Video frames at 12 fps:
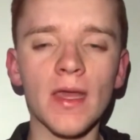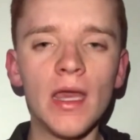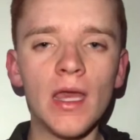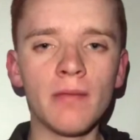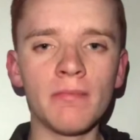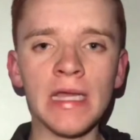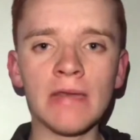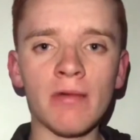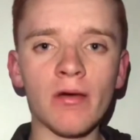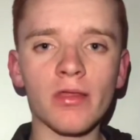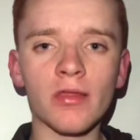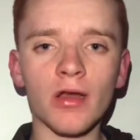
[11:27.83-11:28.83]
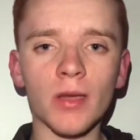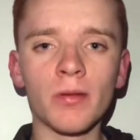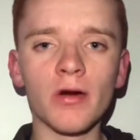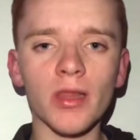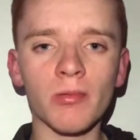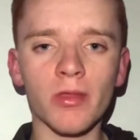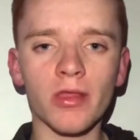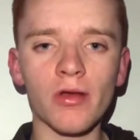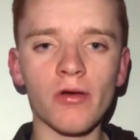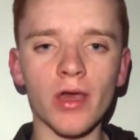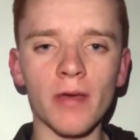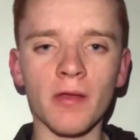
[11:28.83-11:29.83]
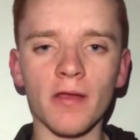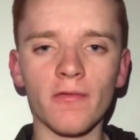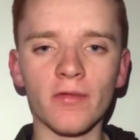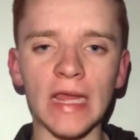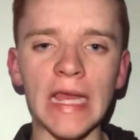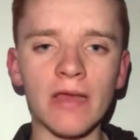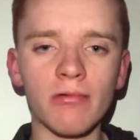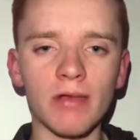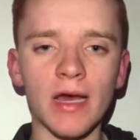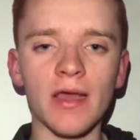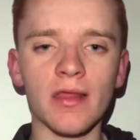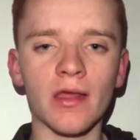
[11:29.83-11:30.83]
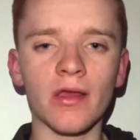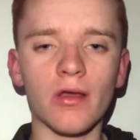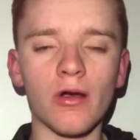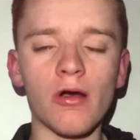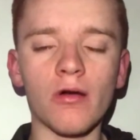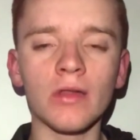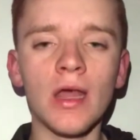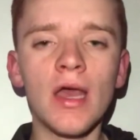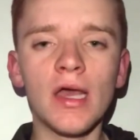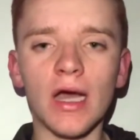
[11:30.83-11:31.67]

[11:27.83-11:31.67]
Meanwhile, Stockport were still going for the equalising goal,